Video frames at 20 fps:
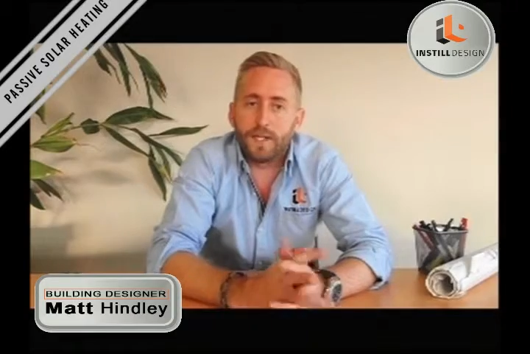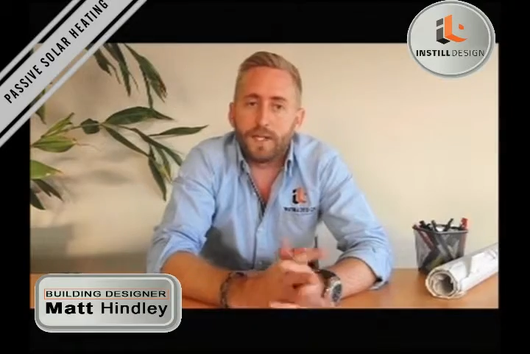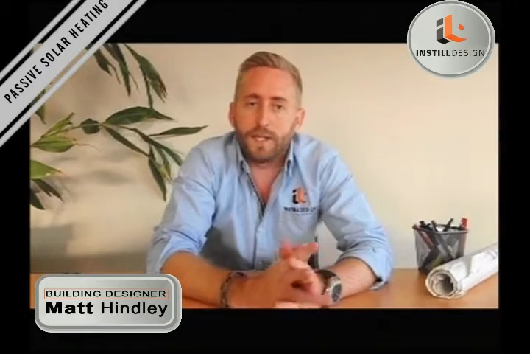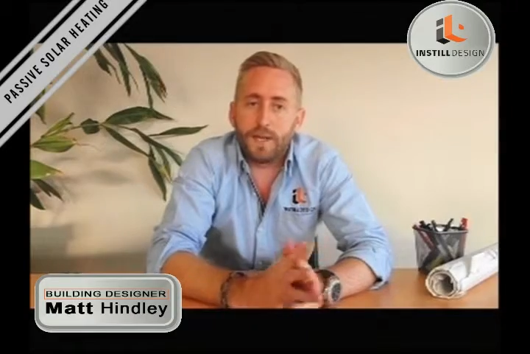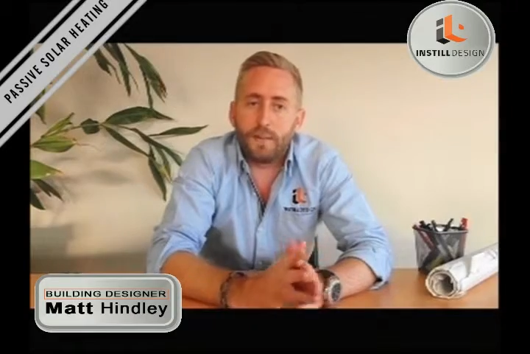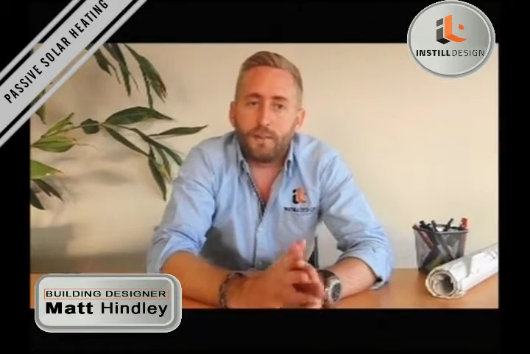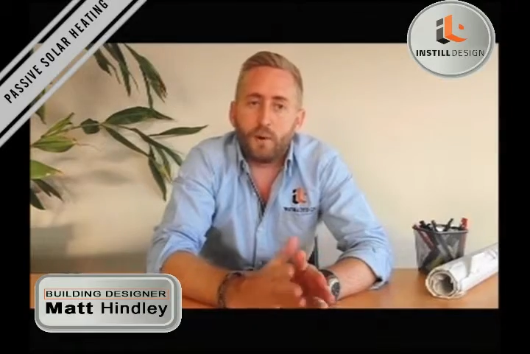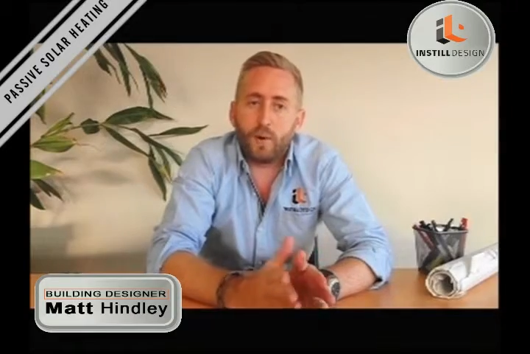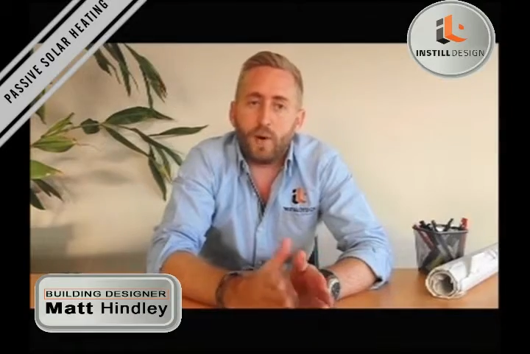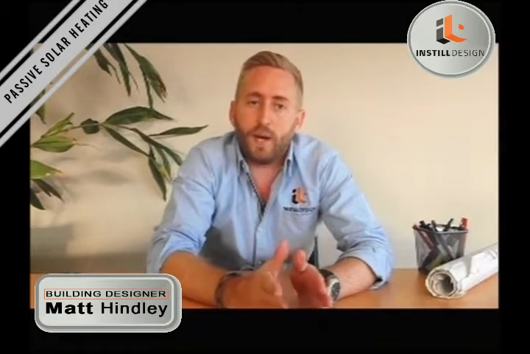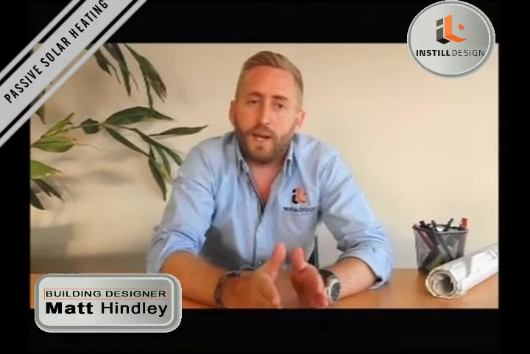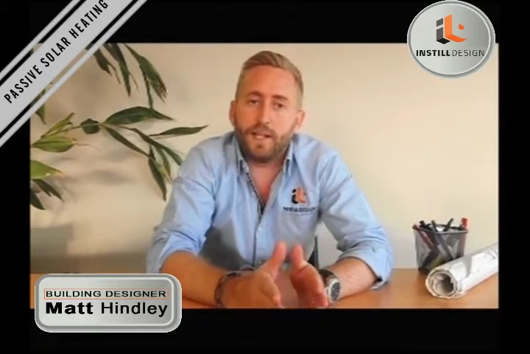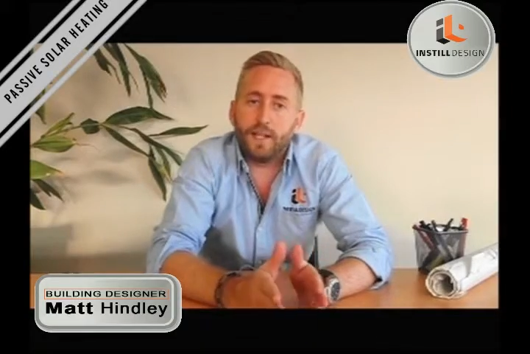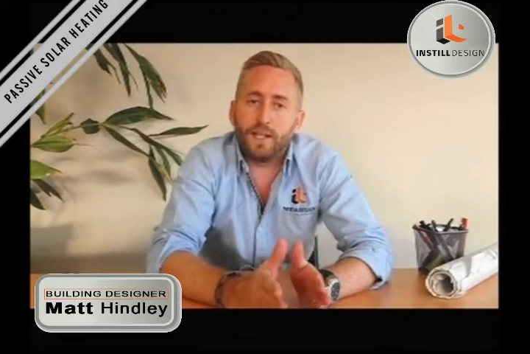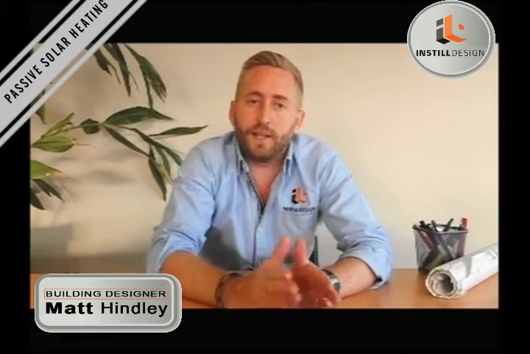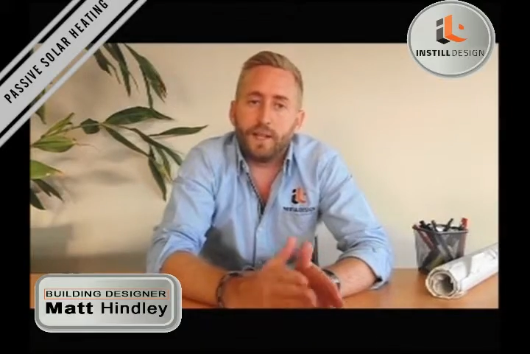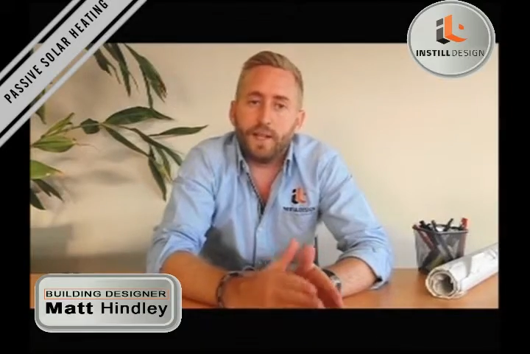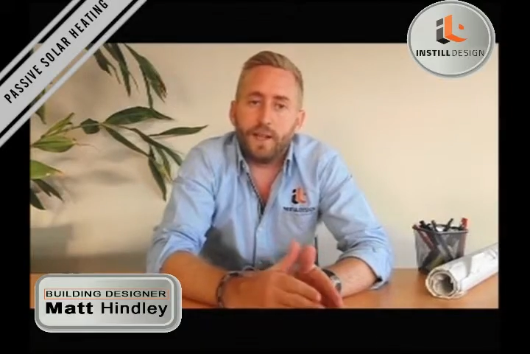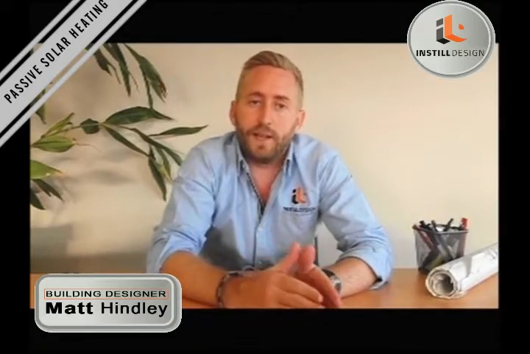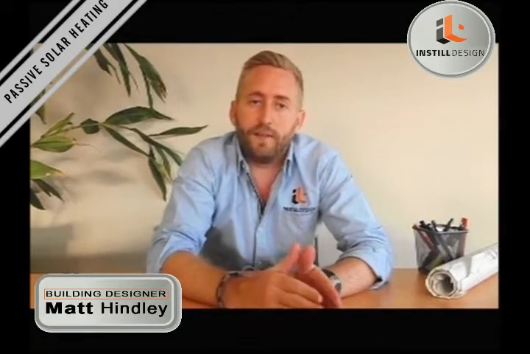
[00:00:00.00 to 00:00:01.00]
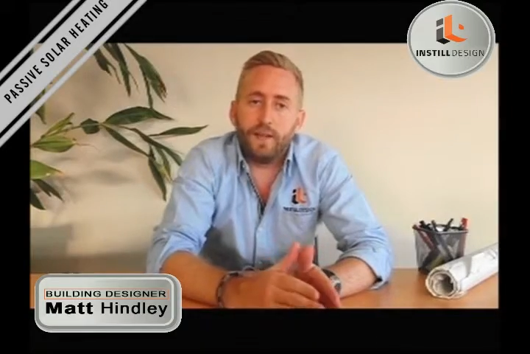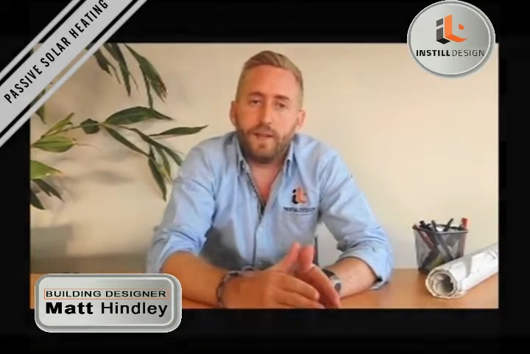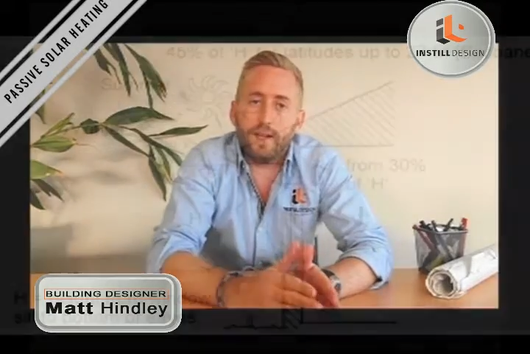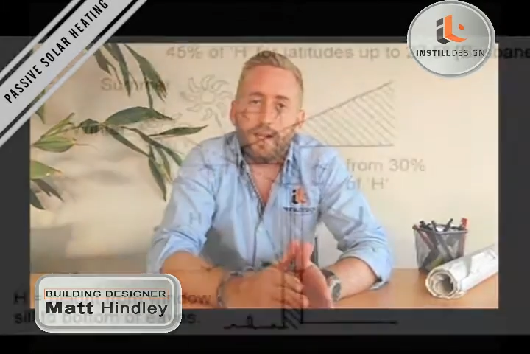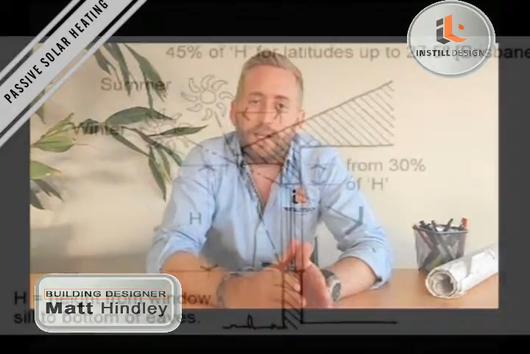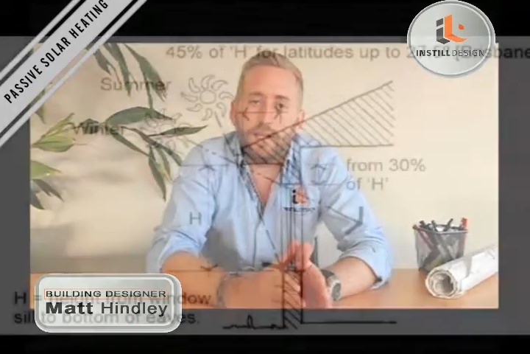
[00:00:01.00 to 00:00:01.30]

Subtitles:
separating the living and